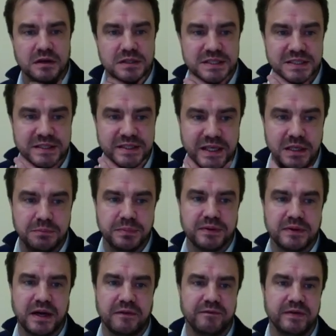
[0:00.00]
steep
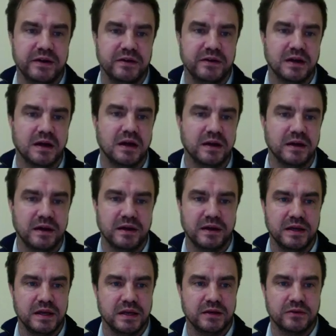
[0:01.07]
and very clear
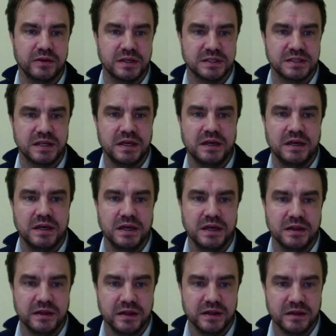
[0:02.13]
increase
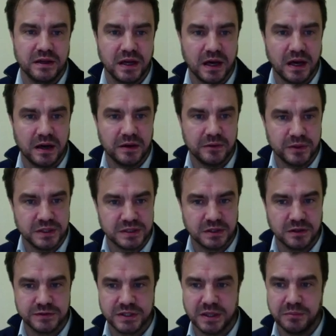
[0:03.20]
in the
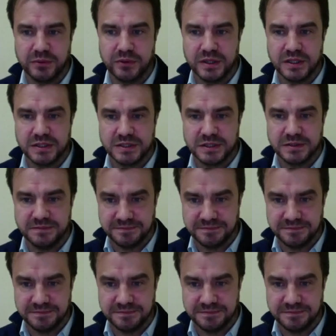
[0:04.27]
risk of separation.